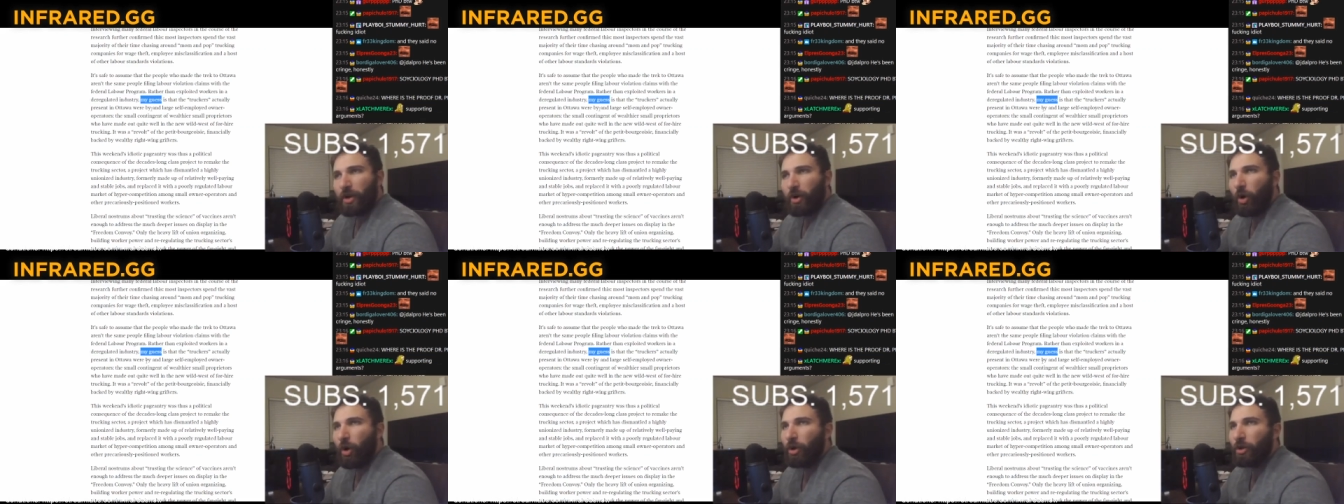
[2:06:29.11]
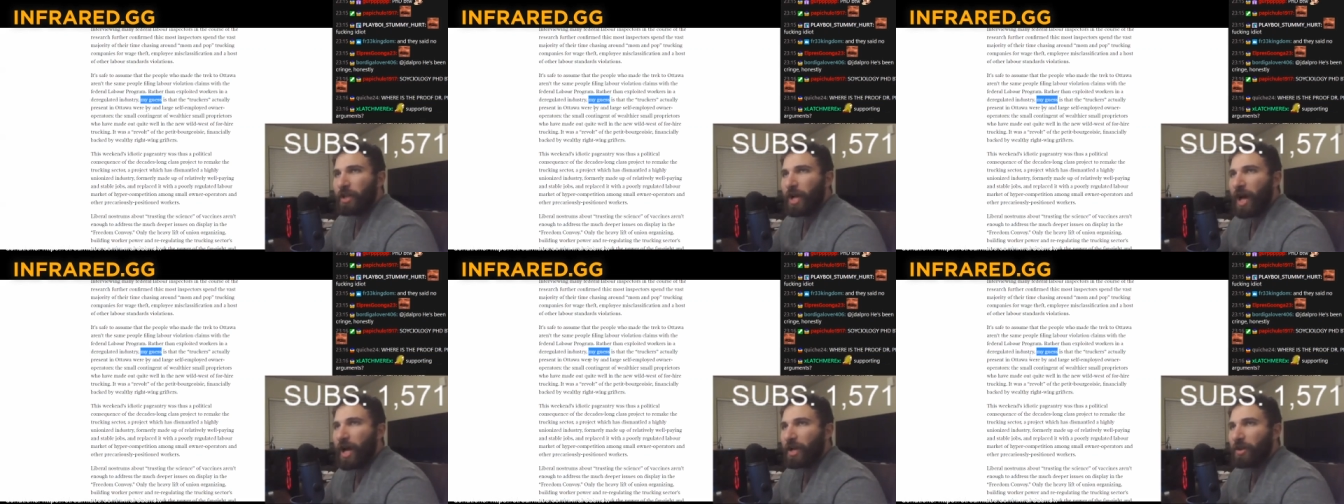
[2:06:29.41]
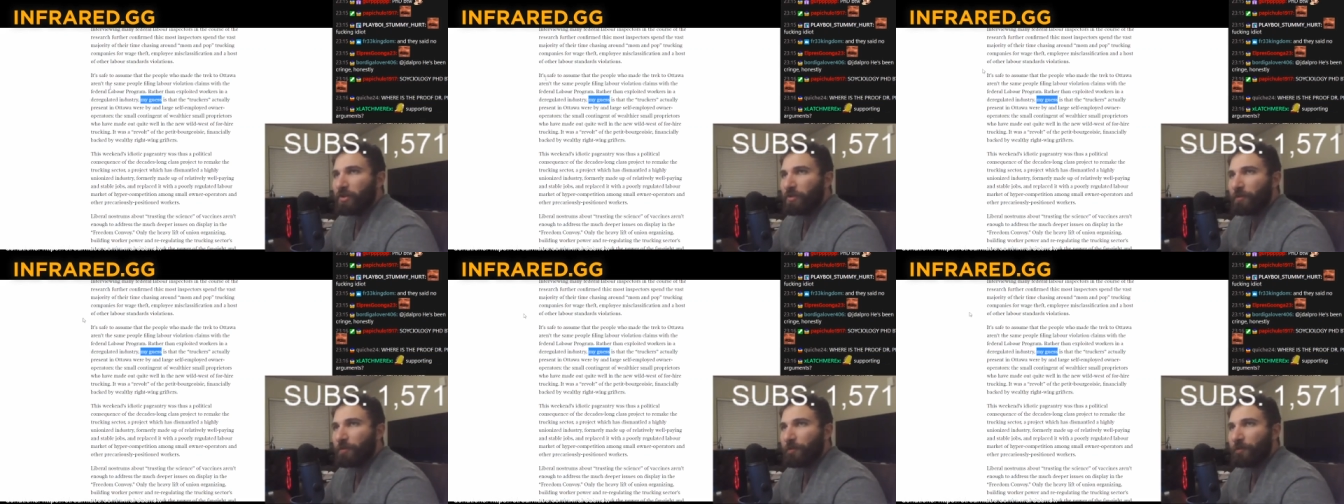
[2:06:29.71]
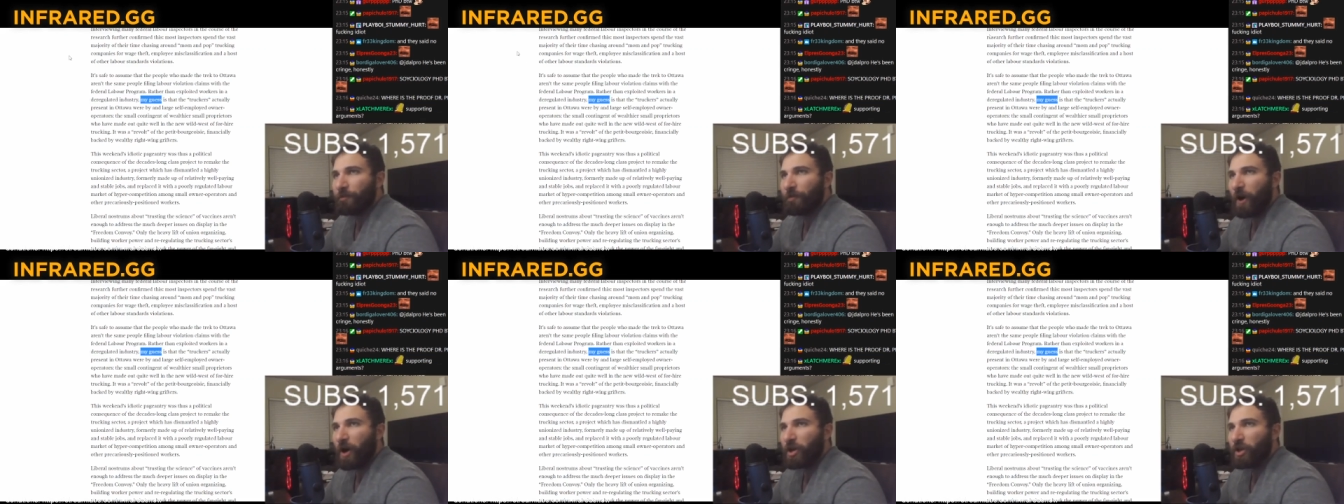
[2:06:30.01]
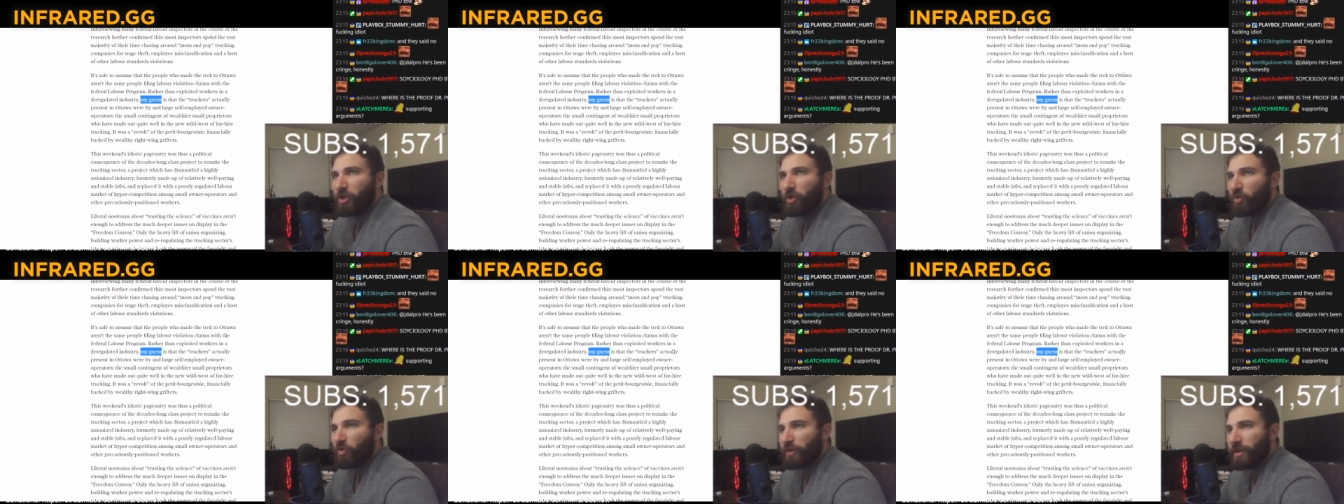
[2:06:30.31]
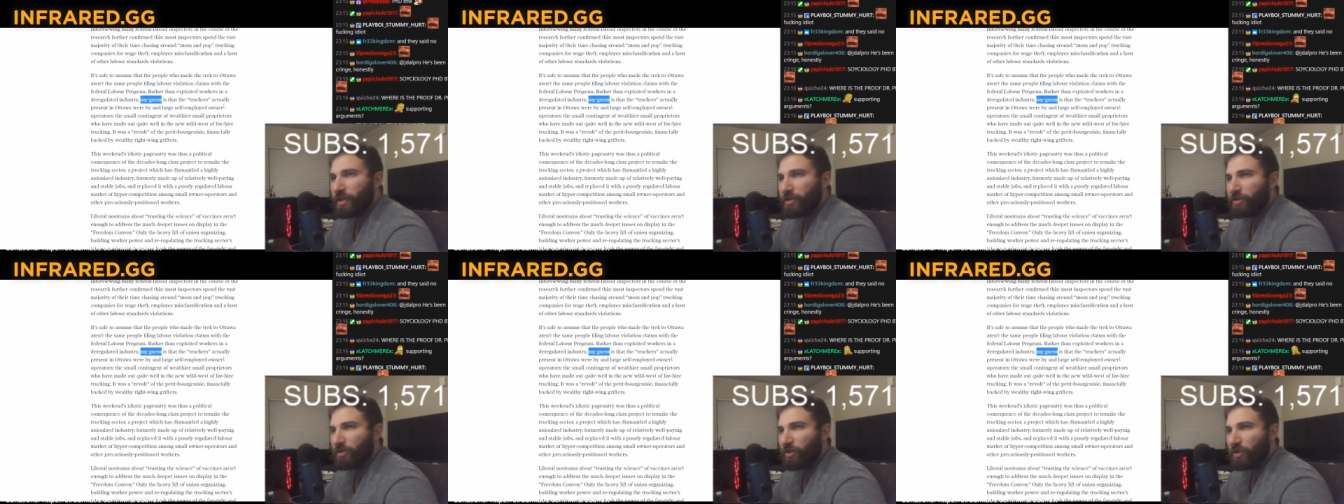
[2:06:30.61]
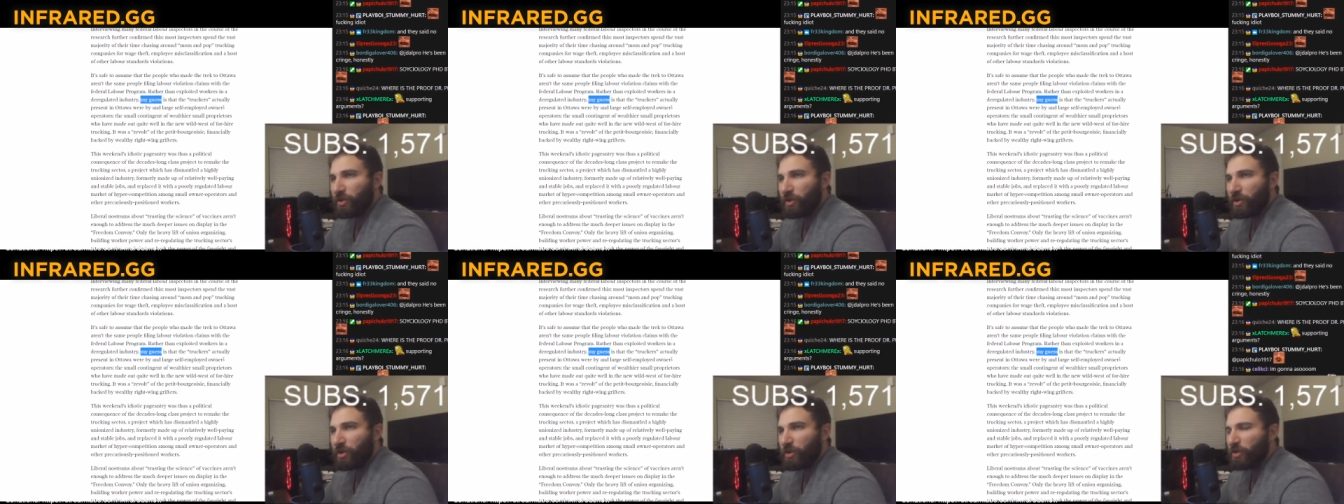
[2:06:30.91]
hold on, you fucking weasel.